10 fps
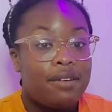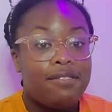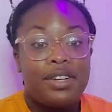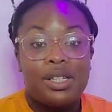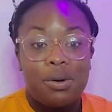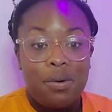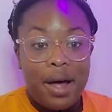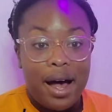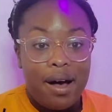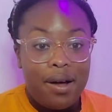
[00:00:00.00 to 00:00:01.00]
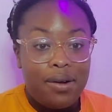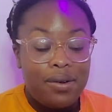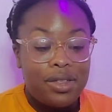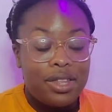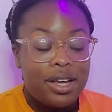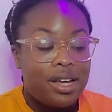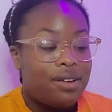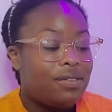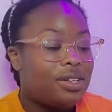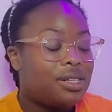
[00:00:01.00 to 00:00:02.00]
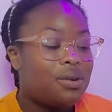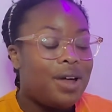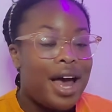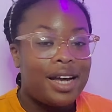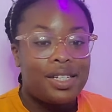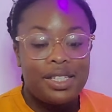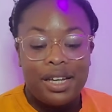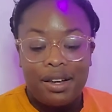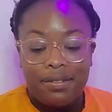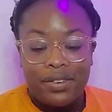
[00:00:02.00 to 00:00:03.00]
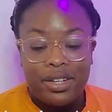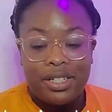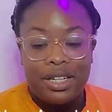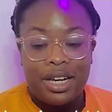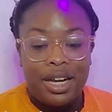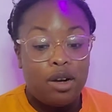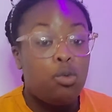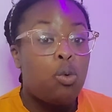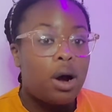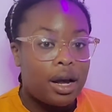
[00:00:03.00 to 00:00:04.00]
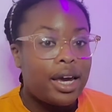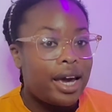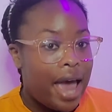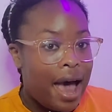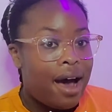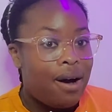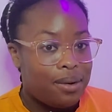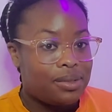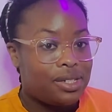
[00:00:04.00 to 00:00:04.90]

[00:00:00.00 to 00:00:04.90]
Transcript: physical health, physical activity, working out.